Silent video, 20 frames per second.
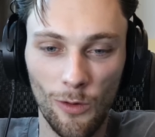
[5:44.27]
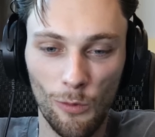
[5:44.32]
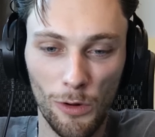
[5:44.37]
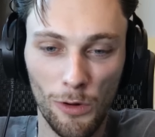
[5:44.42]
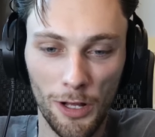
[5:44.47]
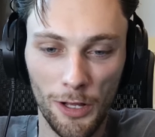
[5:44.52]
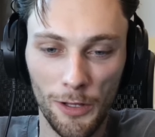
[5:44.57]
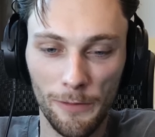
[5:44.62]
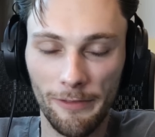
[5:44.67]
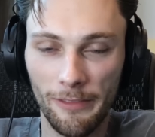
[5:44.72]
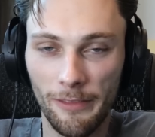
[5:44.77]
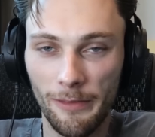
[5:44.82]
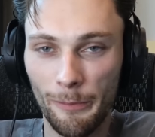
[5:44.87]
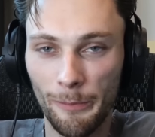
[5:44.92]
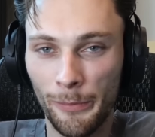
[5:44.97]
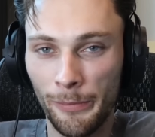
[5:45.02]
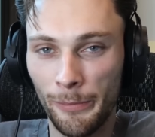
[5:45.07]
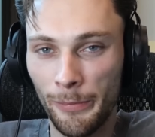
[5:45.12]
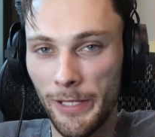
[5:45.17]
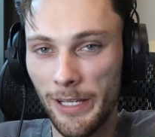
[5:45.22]
Well,
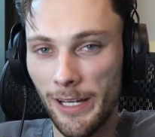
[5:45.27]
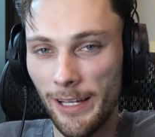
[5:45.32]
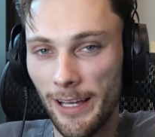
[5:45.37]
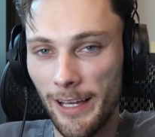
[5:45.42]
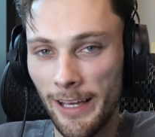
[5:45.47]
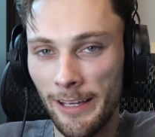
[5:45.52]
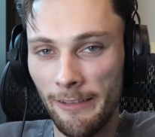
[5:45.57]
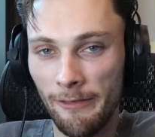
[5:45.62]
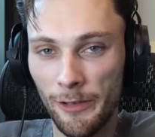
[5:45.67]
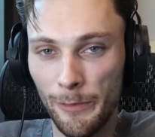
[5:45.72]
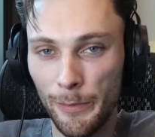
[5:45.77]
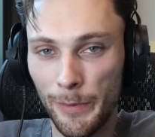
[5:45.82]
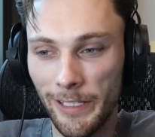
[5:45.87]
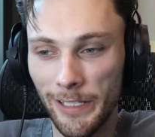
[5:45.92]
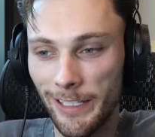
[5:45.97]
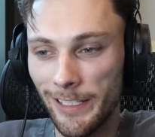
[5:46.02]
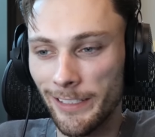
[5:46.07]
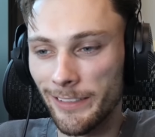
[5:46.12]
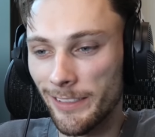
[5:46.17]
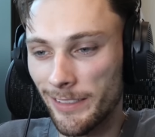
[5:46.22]
PIA
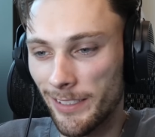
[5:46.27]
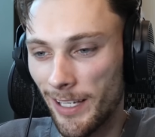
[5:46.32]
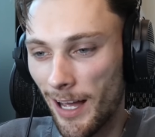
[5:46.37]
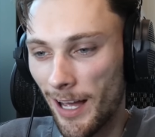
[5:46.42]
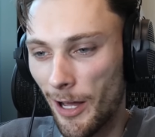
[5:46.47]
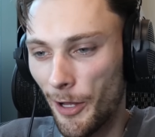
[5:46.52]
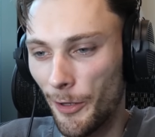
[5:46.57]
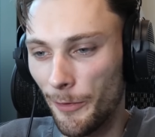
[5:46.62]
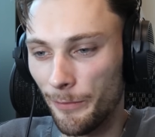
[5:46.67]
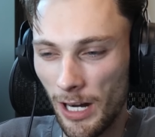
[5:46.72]
VPN is how.